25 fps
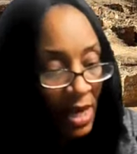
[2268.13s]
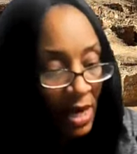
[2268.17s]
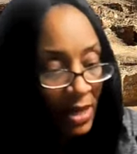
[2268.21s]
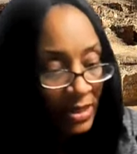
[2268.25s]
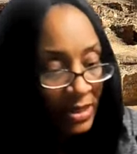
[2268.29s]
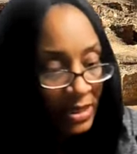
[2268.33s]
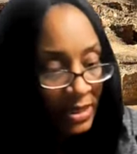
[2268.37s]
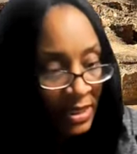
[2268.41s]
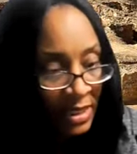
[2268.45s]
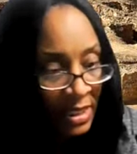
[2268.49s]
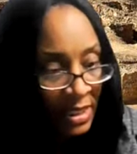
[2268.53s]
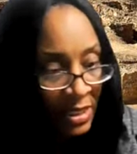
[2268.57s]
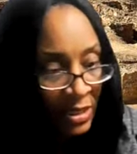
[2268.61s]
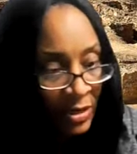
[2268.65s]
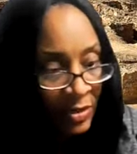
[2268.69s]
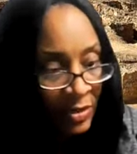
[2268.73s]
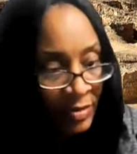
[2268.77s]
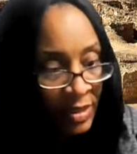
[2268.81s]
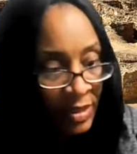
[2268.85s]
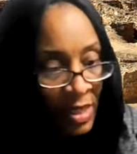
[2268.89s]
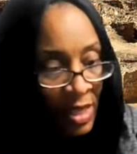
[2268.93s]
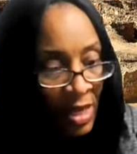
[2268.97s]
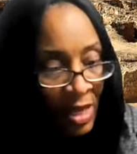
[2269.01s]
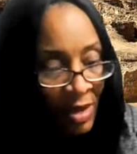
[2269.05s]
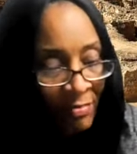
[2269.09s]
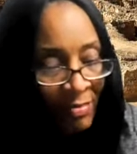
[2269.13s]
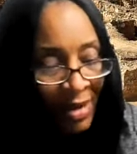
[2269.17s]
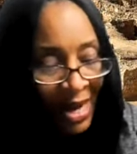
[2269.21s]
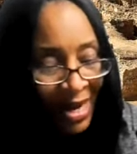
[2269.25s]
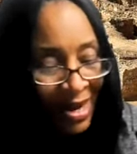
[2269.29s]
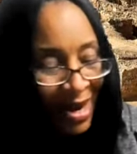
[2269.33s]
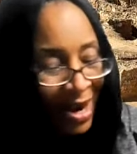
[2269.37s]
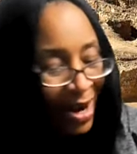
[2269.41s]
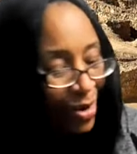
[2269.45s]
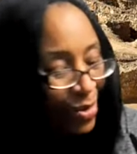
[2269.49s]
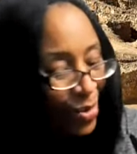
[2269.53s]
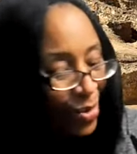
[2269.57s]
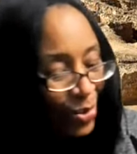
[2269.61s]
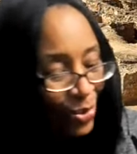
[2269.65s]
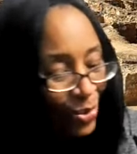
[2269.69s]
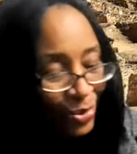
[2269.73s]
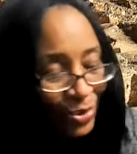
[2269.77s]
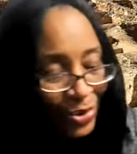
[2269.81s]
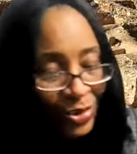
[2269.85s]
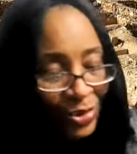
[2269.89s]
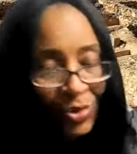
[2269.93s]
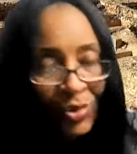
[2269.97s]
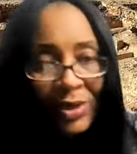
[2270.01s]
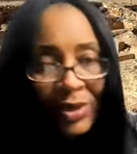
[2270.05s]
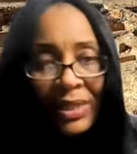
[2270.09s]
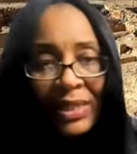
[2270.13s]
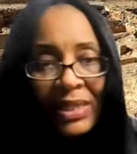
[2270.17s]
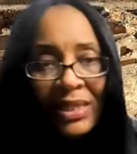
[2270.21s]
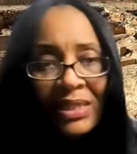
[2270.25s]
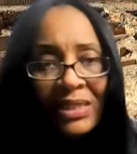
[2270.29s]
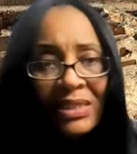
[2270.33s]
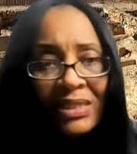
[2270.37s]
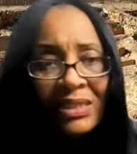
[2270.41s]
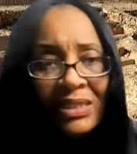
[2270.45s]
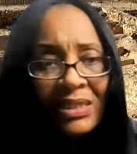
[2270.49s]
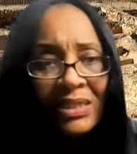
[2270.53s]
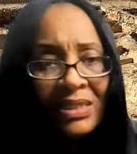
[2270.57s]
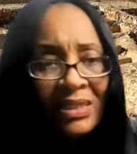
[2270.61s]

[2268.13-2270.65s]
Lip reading: ourselves by our own doing?